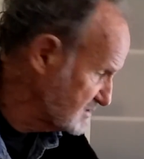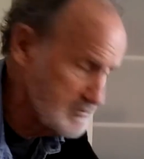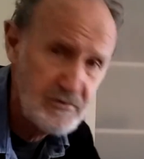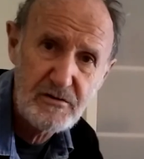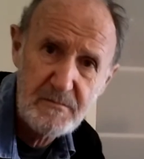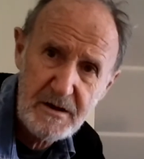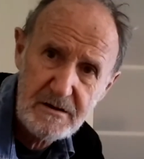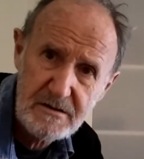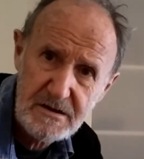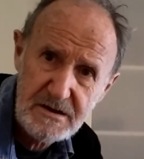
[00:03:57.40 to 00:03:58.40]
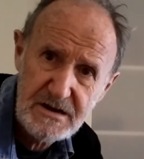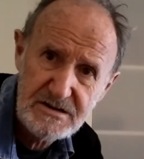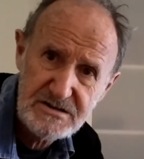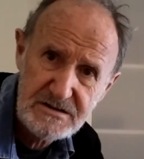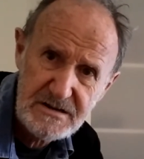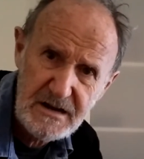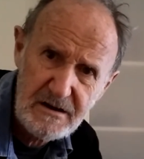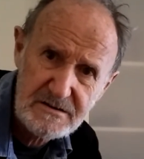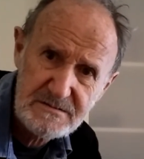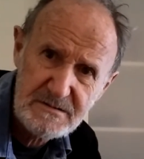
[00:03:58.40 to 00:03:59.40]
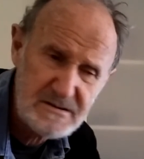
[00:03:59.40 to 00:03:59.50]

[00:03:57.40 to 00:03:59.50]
report about your kitchen towels.